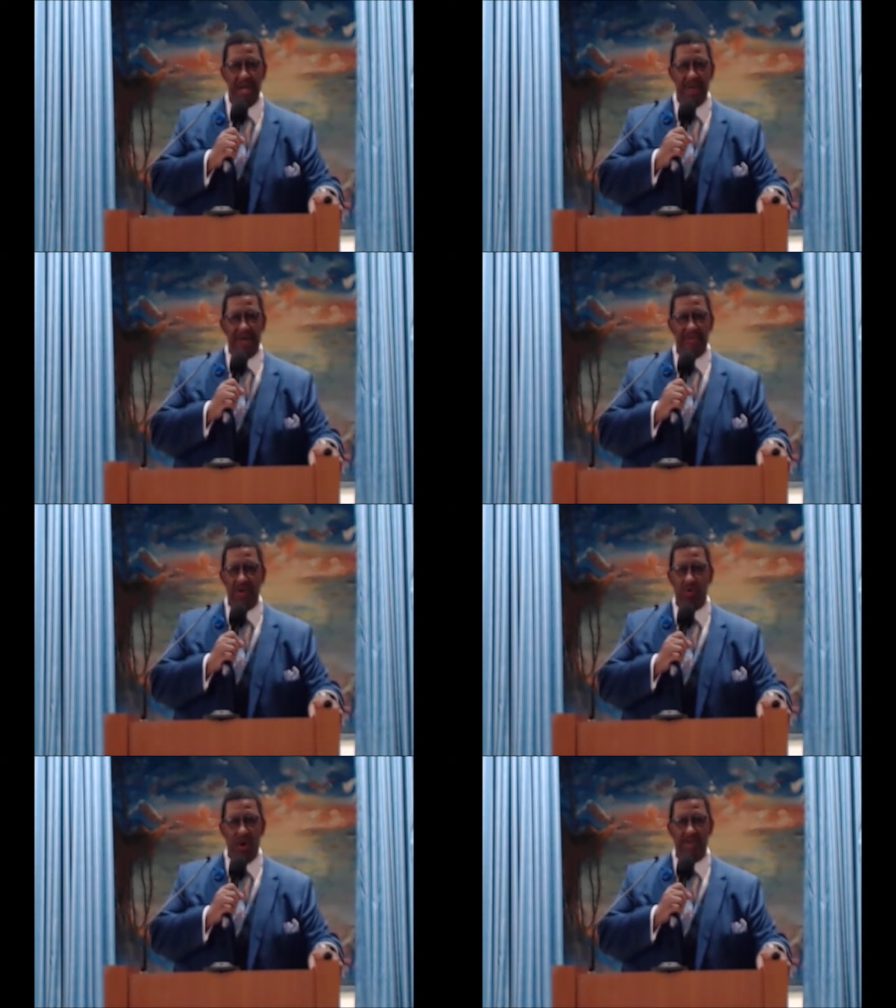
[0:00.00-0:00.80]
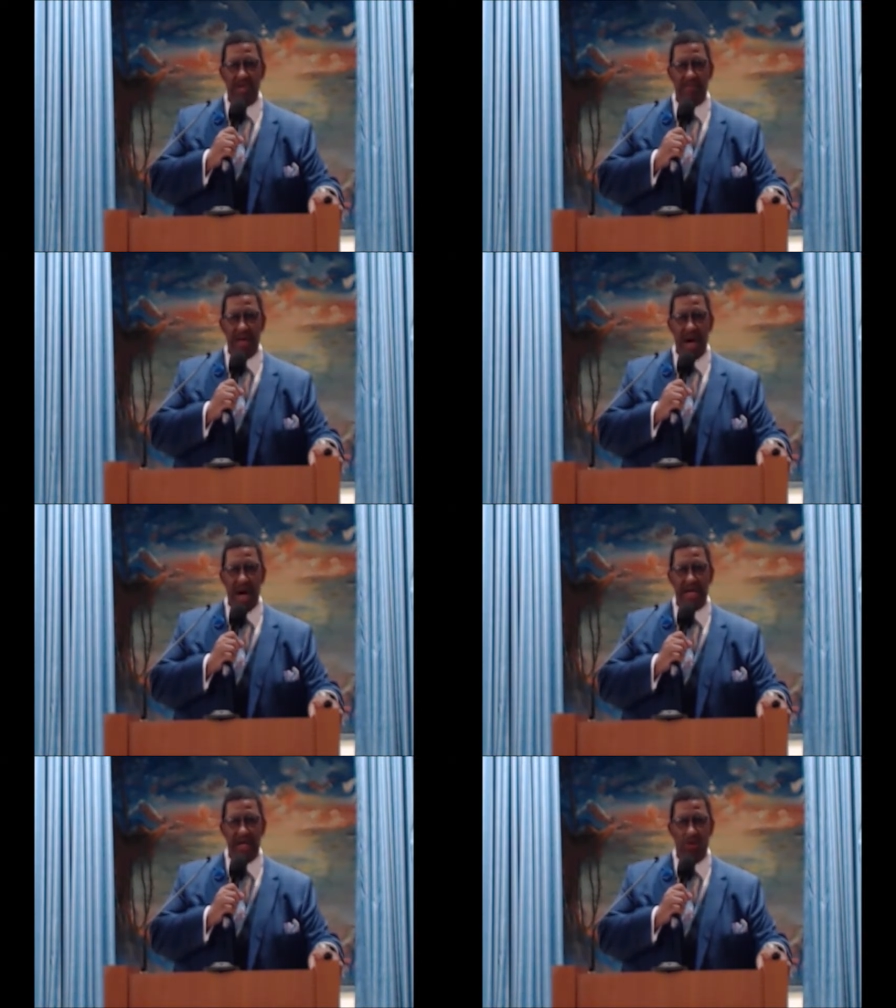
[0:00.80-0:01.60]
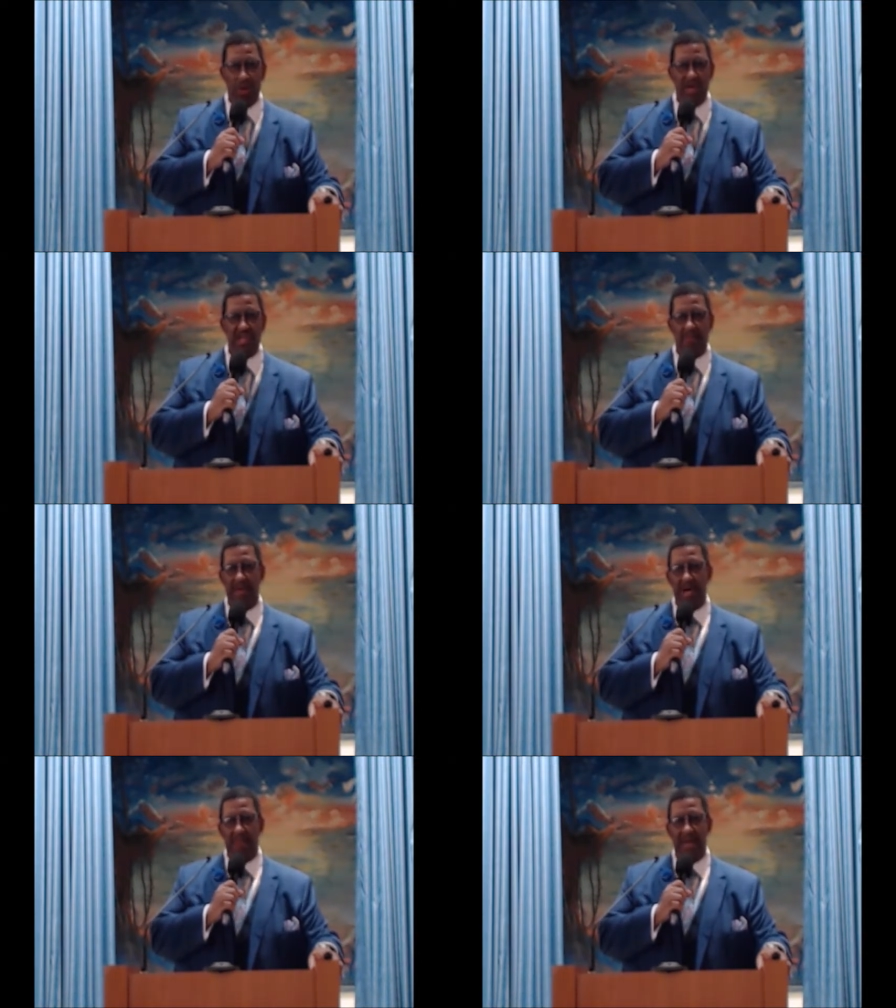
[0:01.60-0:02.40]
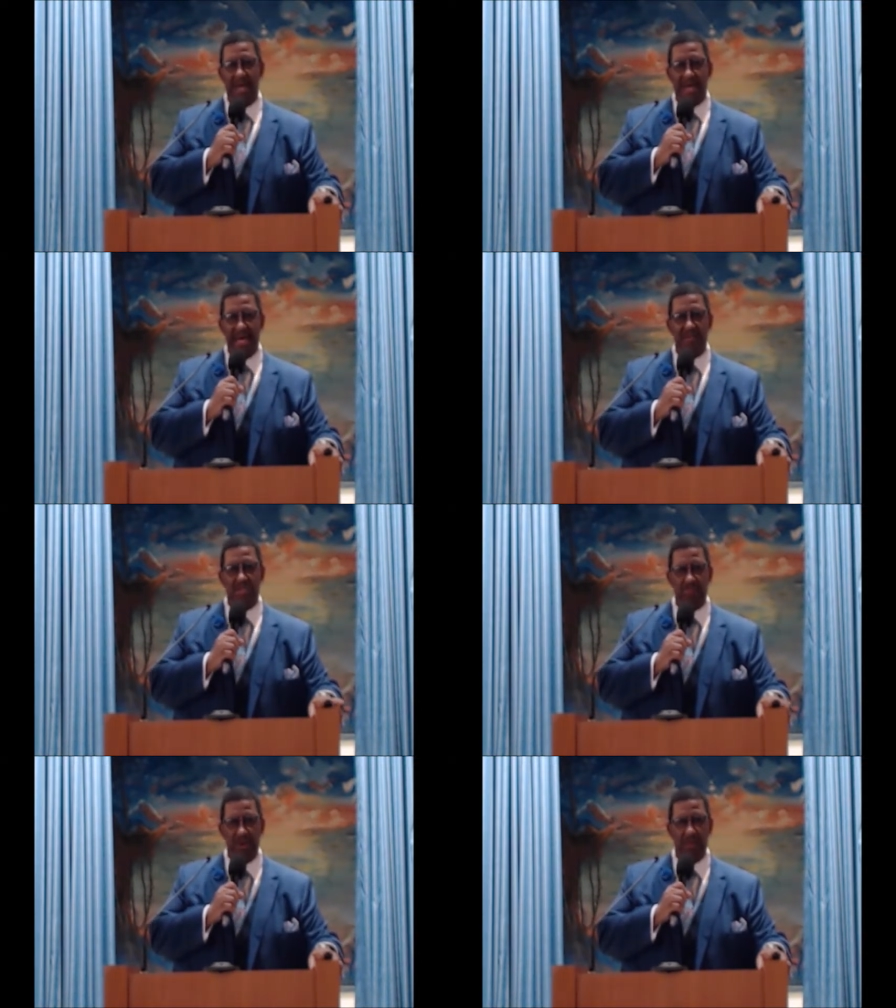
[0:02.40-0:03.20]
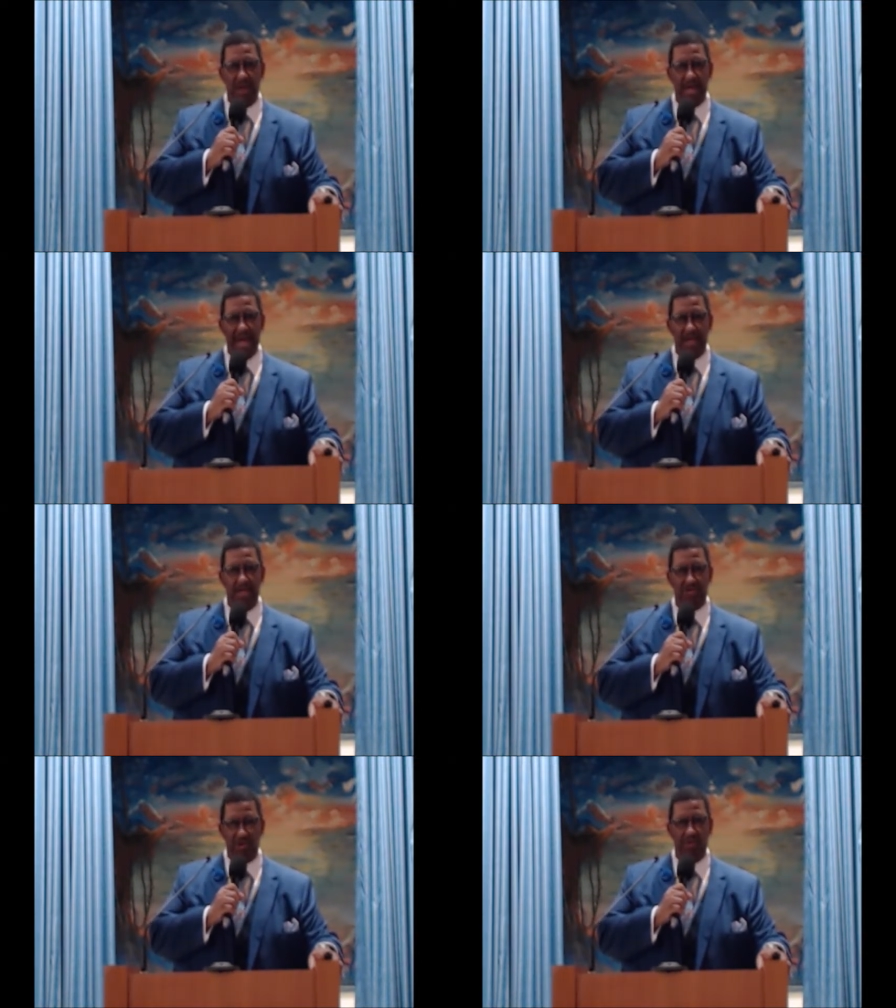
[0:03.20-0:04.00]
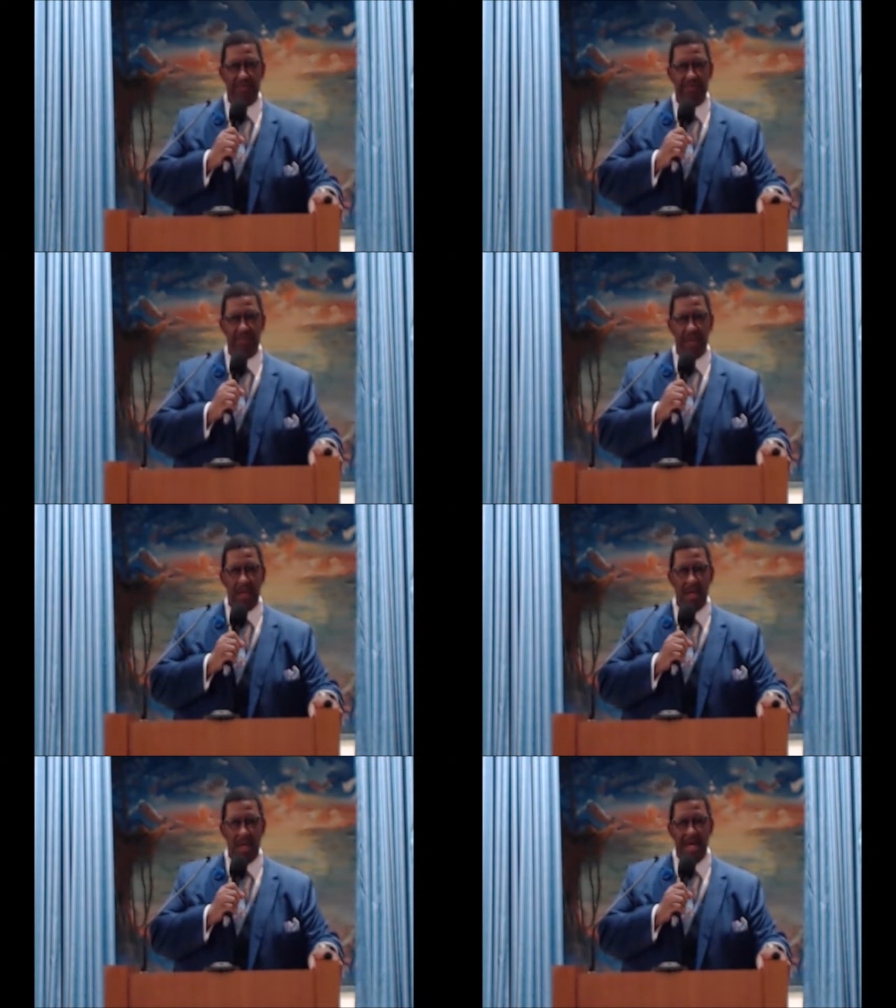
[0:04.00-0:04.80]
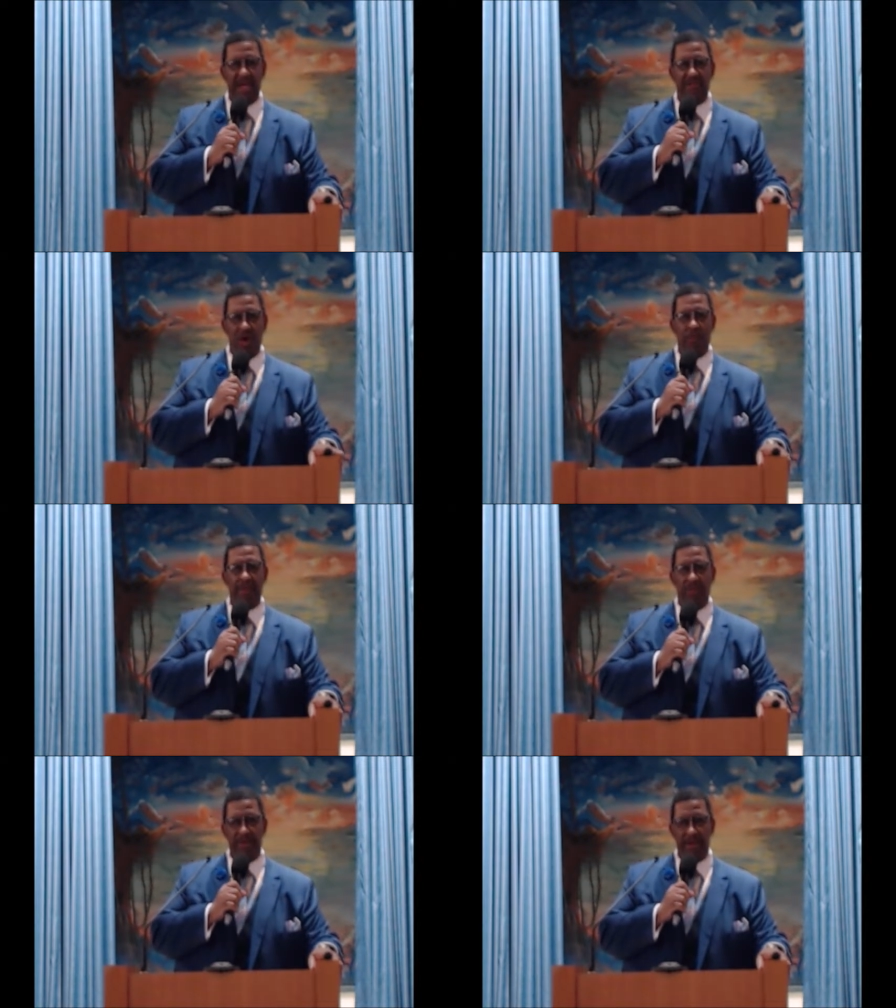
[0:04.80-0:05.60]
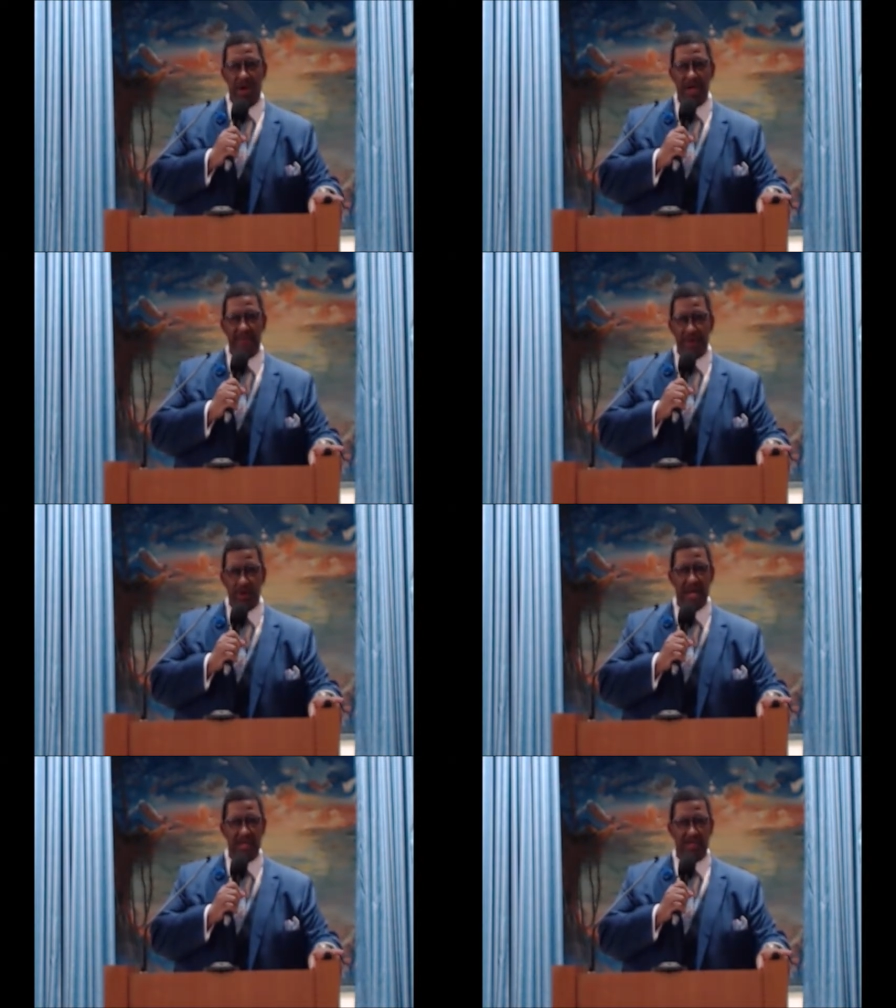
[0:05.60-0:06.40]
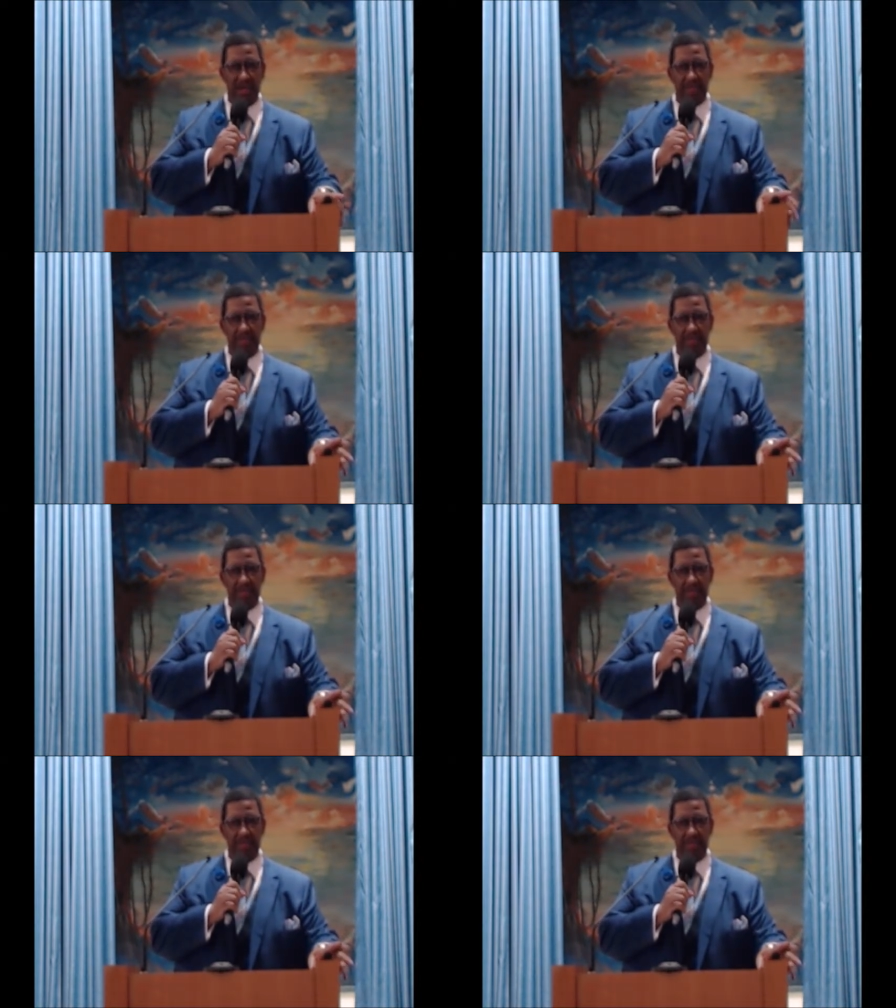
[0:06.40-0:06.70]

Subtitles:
than to worship God and worship him in spirit and in truth. Let us open with an invocation.